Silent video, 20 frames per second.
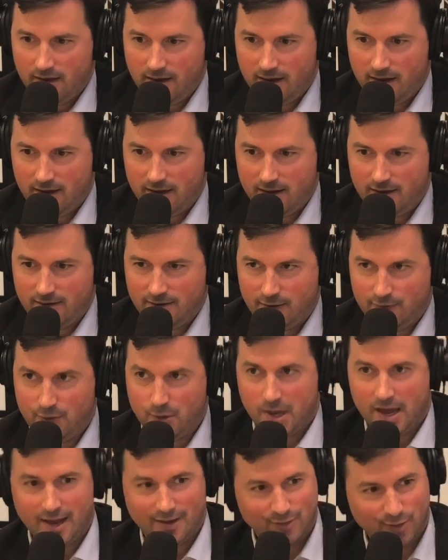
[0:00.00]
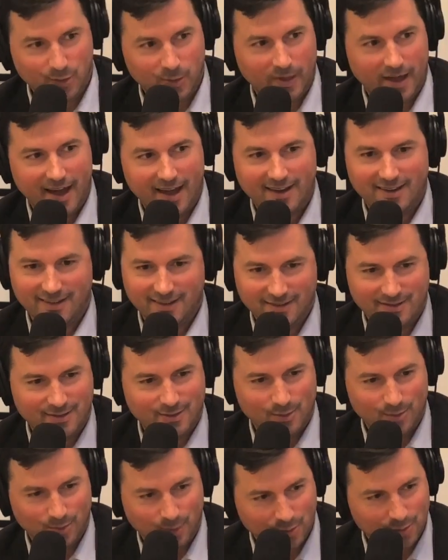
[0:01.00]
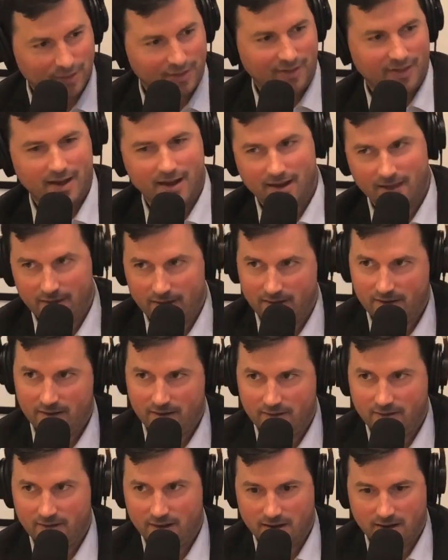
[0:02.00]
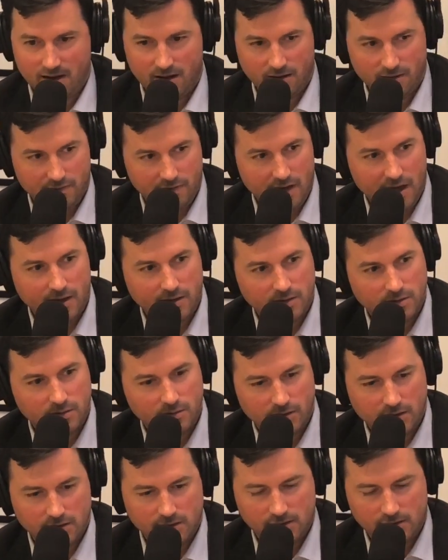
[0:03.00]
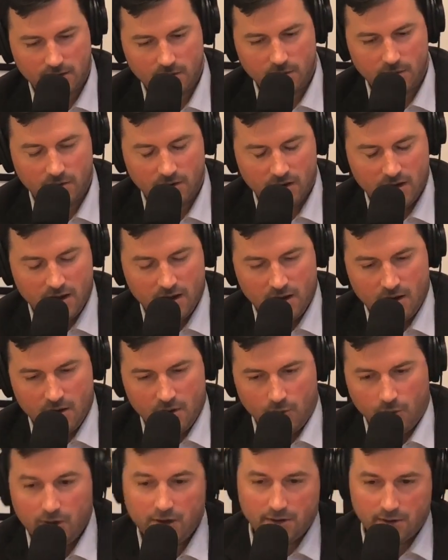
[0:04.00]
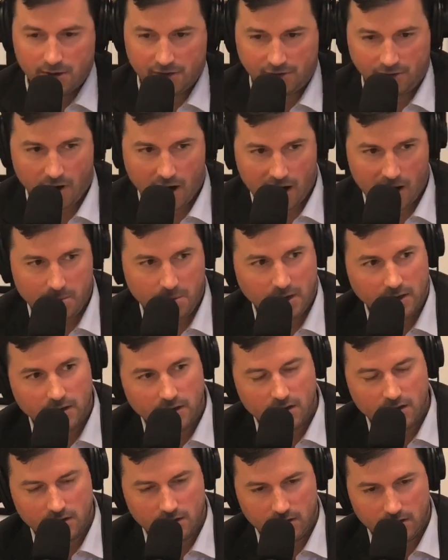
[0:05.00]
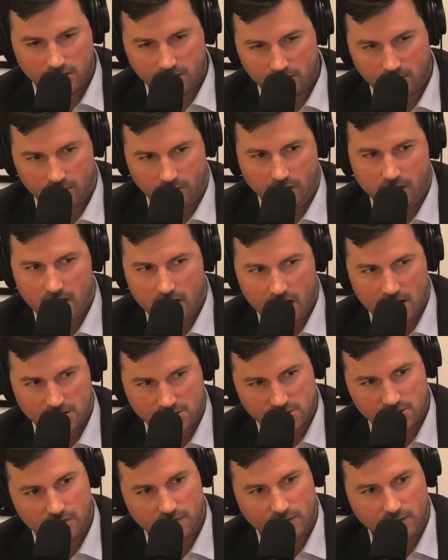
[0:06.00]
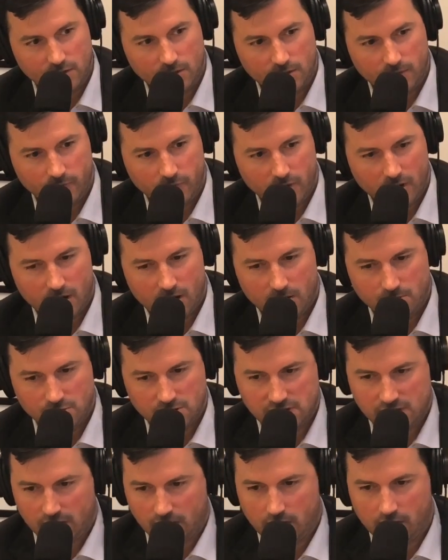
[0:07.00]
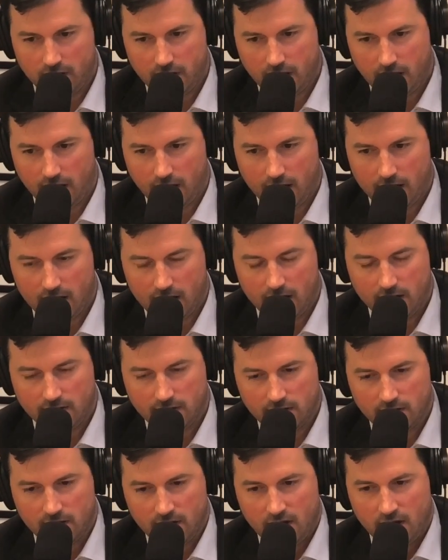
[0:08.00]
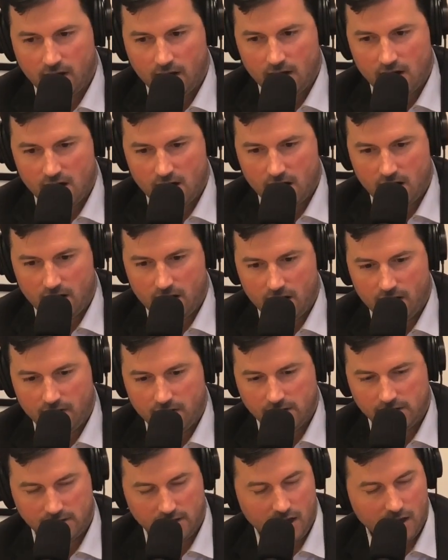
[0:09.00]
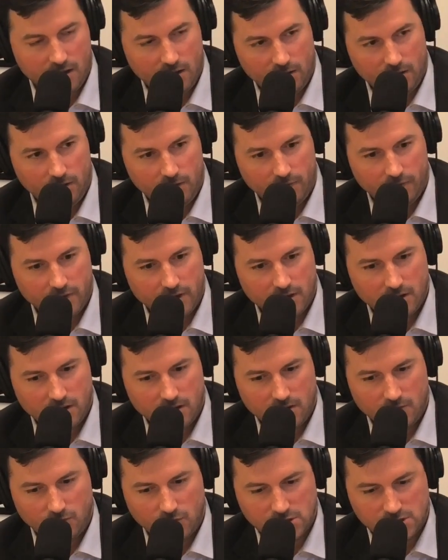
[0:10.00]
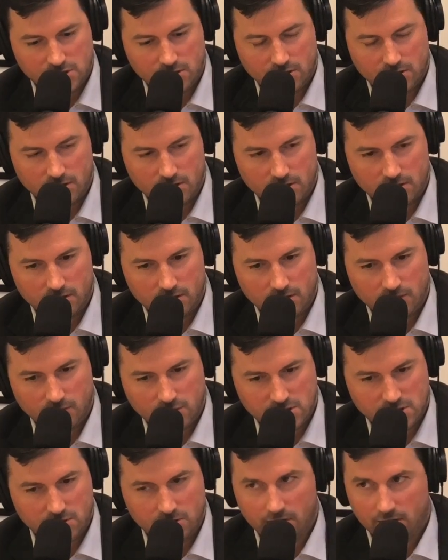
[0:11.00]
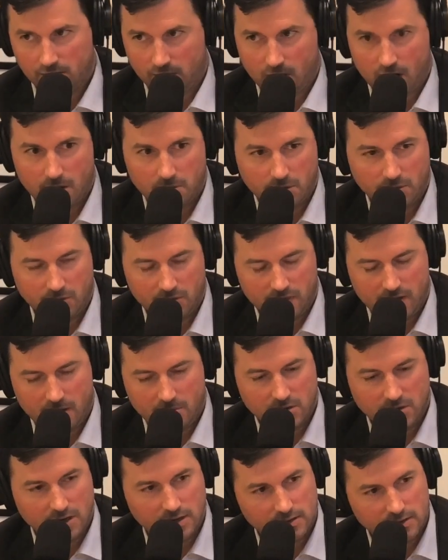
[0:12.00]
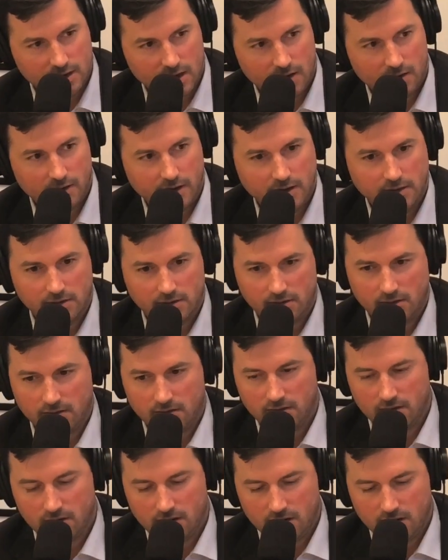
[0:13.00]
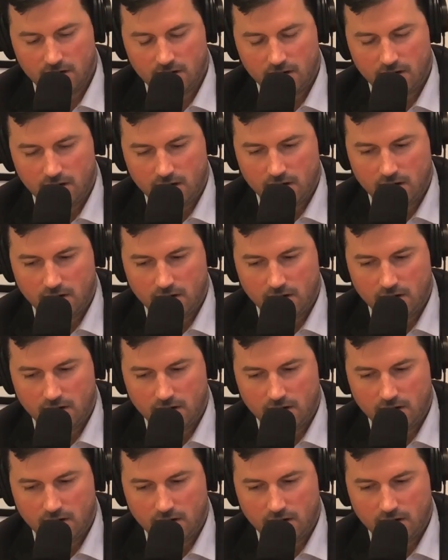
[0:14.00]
And if you can't do that, you lose a lot of the inherent value. And so, what you're describing is certainly non-trivial, particularly at the scale in which you're describing, with that many satellites and